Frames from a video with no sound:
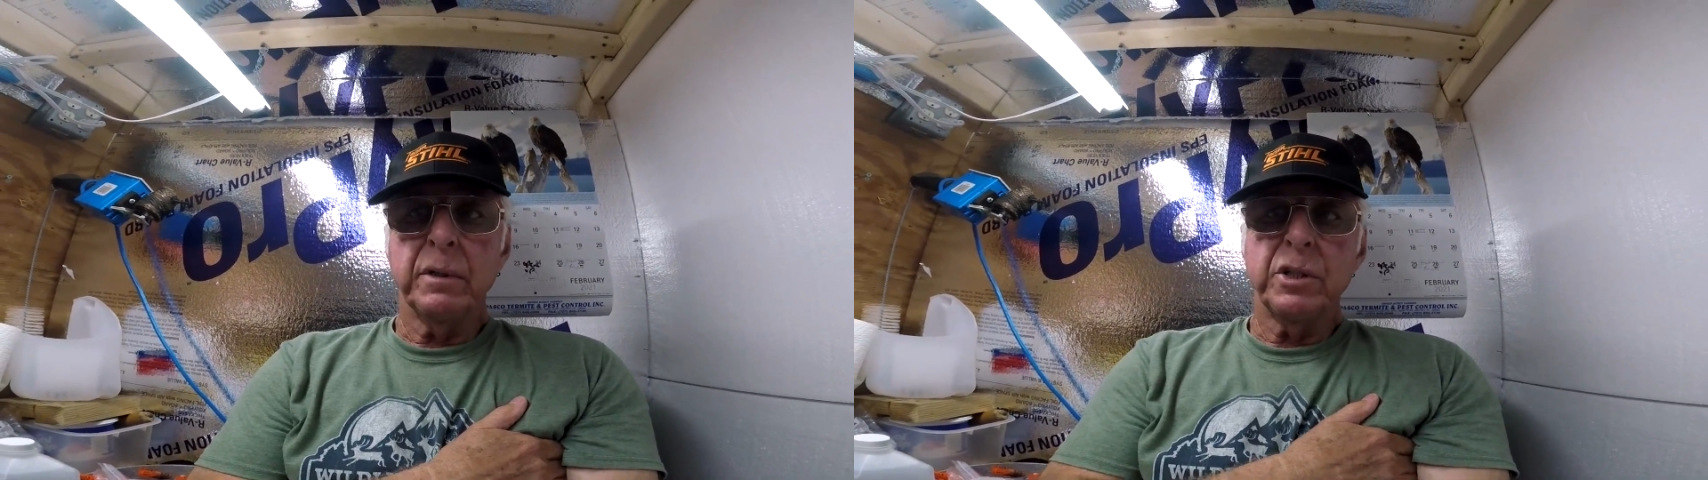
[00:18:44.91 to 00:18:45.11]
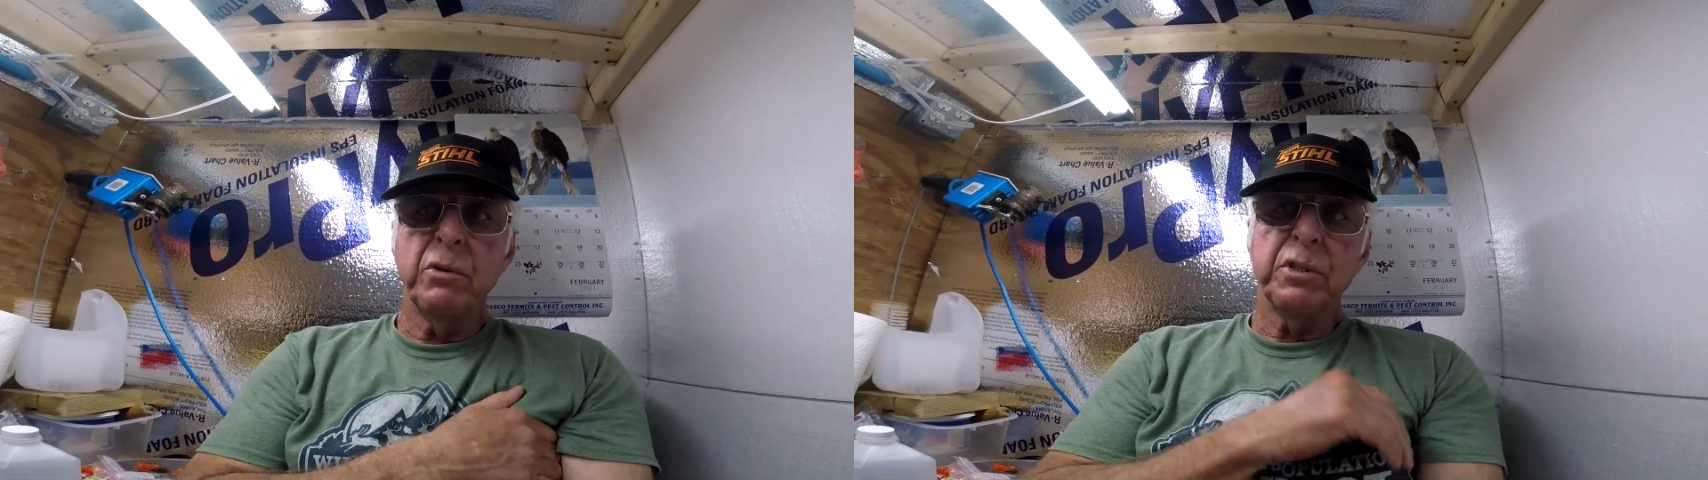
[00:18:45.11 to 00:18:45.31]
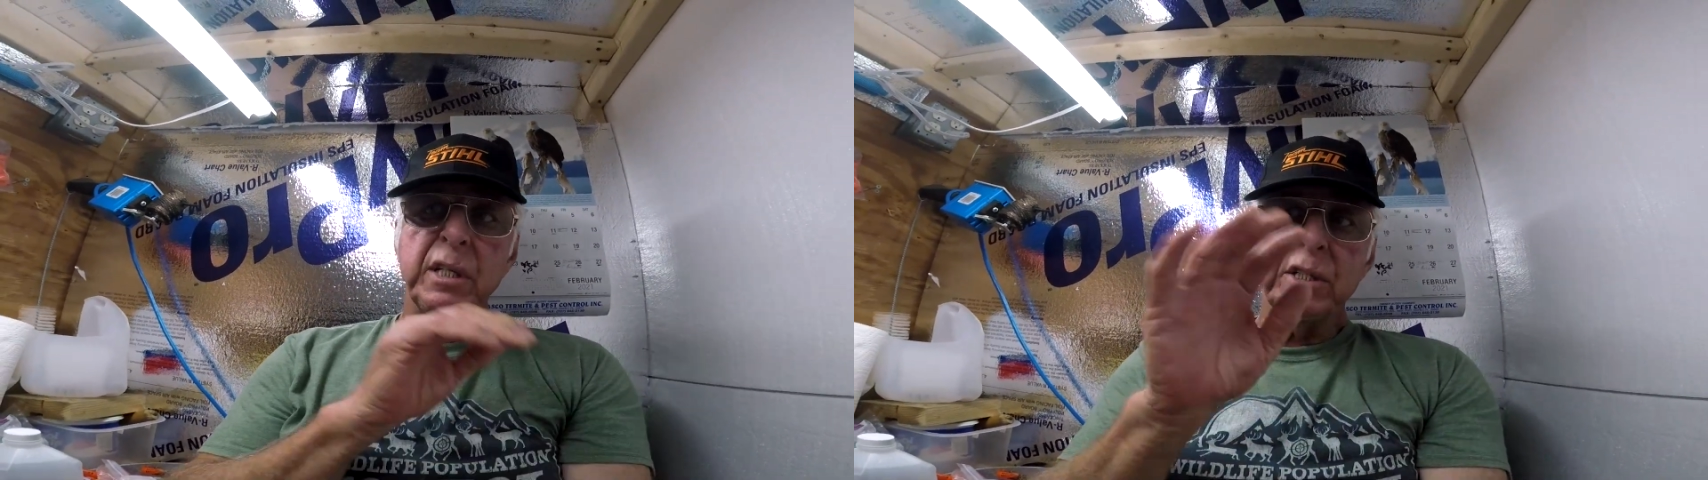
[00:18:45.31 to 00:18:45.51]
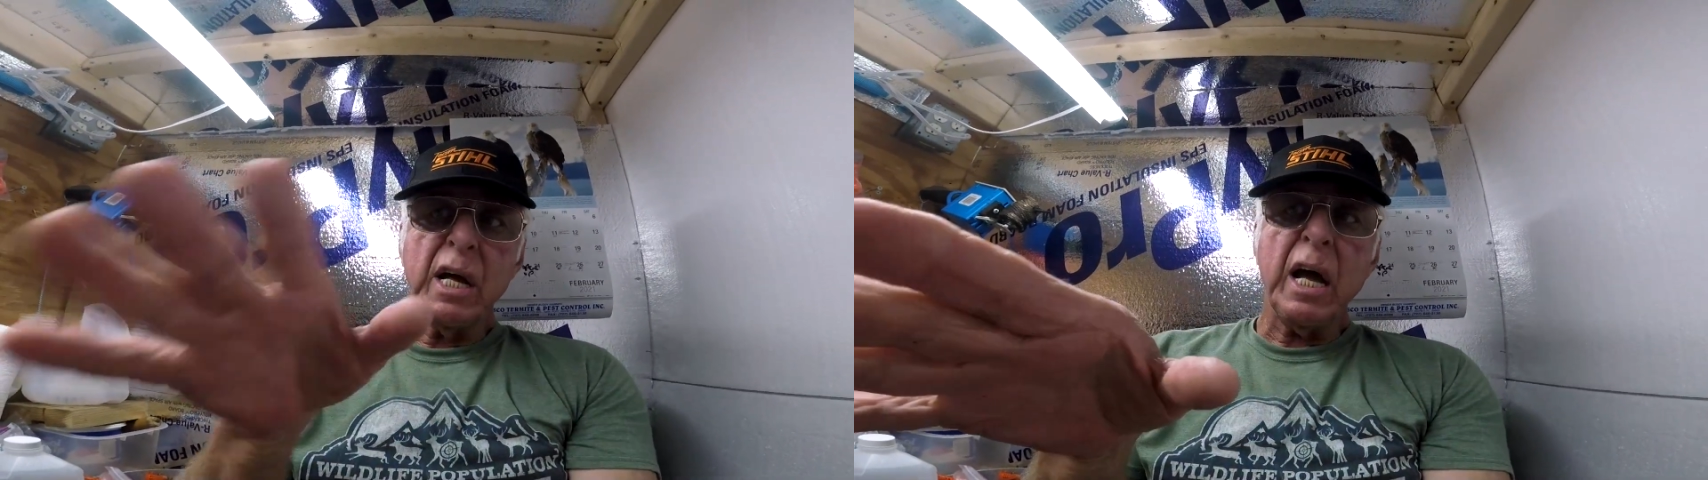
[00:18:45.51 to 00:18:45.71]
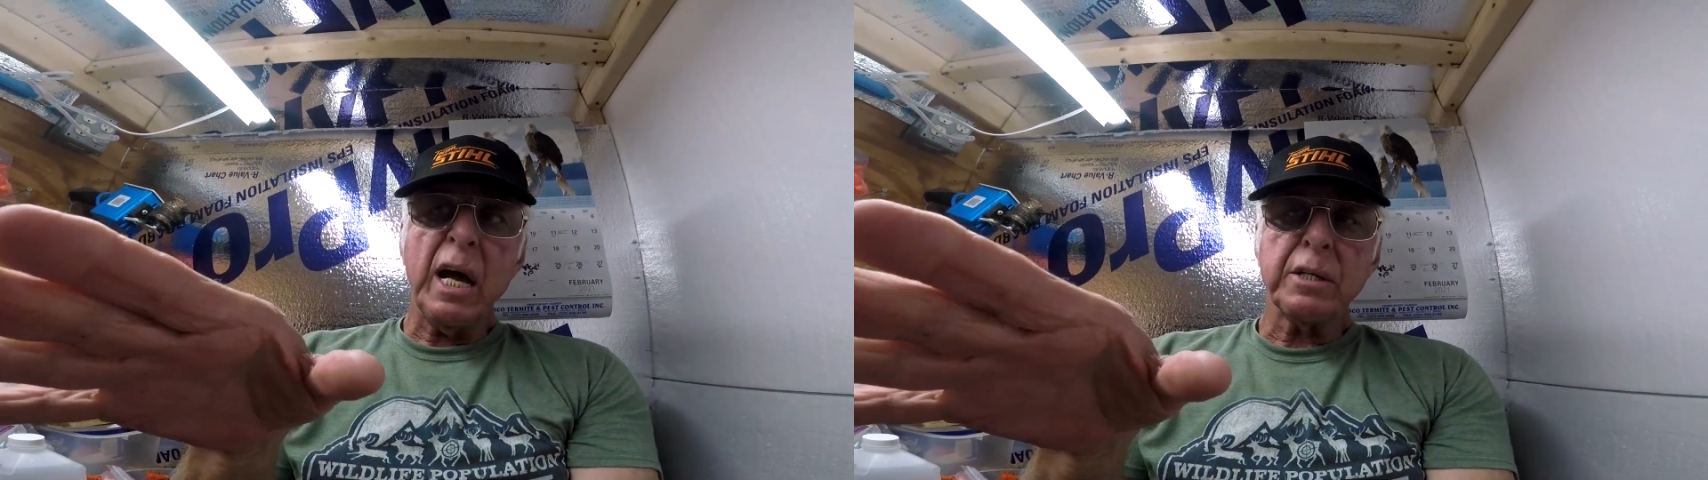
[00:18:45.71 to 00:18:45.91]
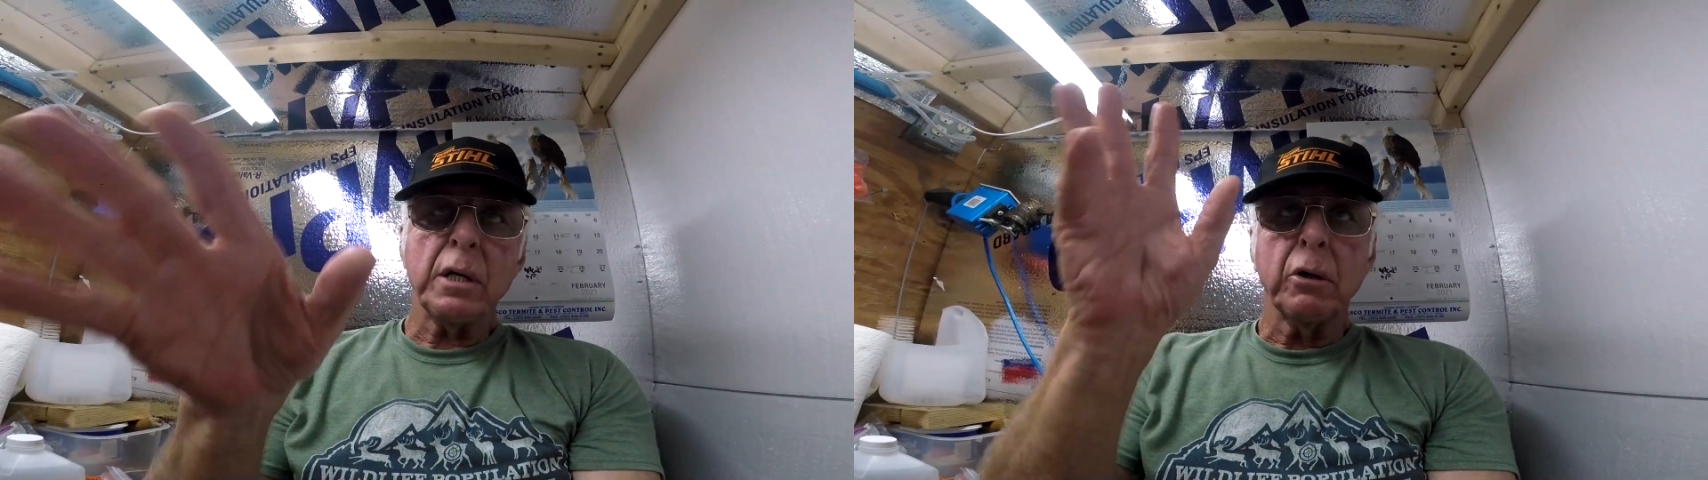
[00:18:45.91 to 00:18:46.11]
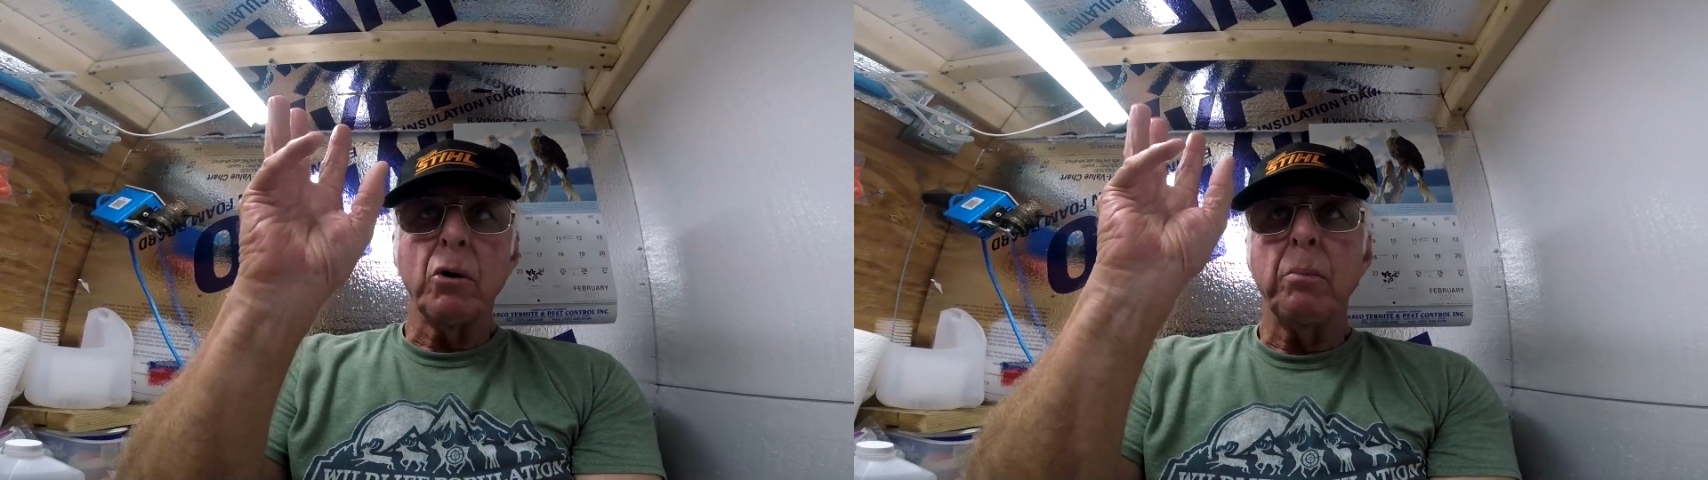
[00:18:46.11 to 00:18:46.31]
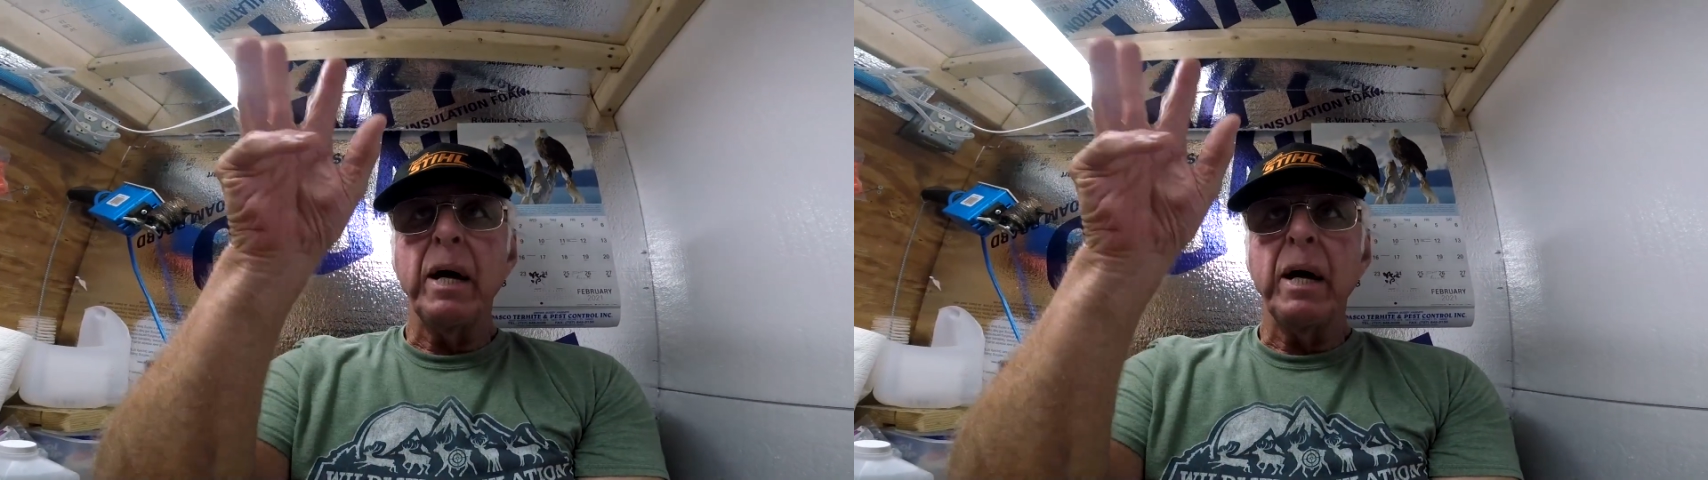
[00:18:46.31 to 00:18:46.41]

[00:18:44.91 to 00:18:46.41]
as soon as these hatch I'll go